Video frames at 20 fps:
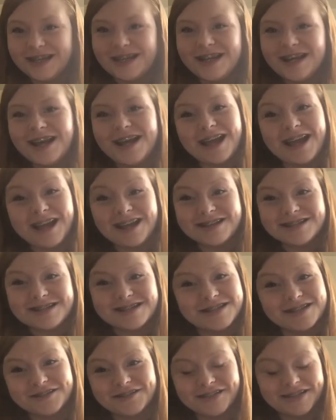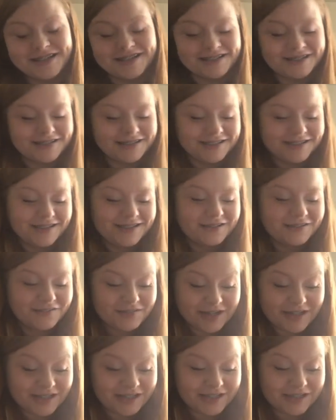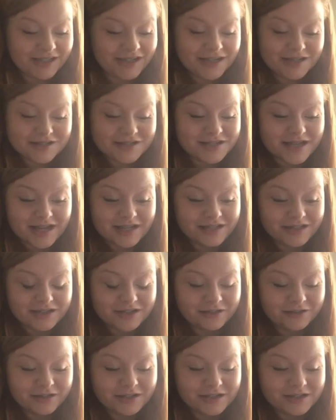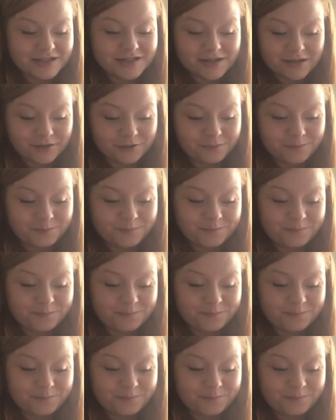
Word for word: I had to do it. Finally, I just had to do it, so